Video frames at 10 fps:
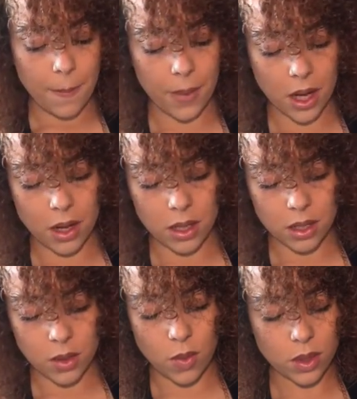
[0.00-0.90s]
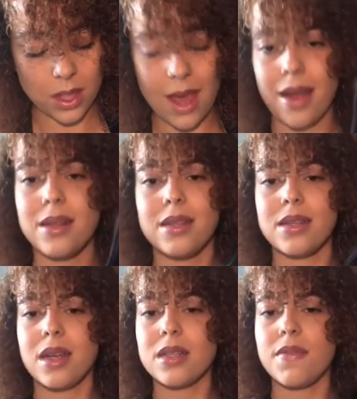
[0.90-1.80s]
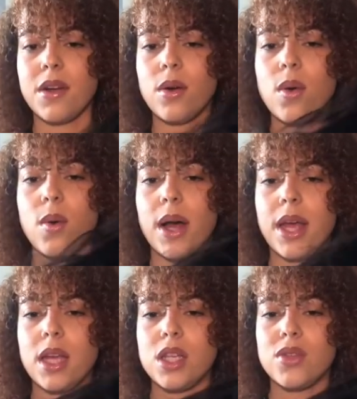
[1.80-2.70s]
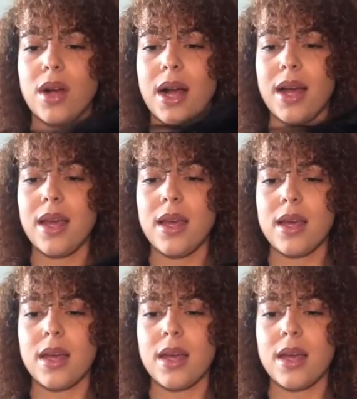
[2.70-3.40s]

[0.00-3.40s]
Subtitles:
but towards the ends it does feel quite dry.